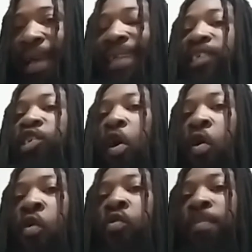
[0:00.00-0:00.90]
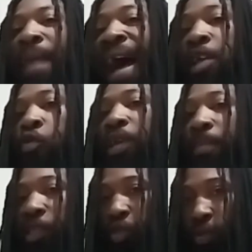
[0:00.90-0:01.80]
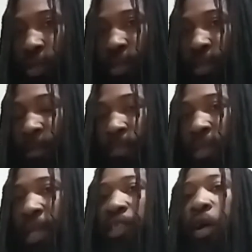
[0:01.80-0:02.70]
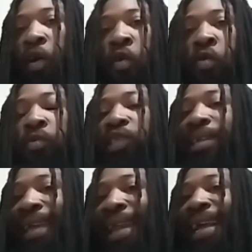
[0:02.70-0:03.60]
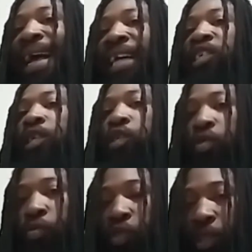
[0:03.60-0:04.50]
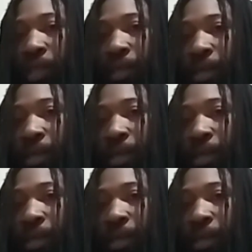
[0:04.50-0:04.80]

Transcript: It has its own biochemistry, its own genetic constitution.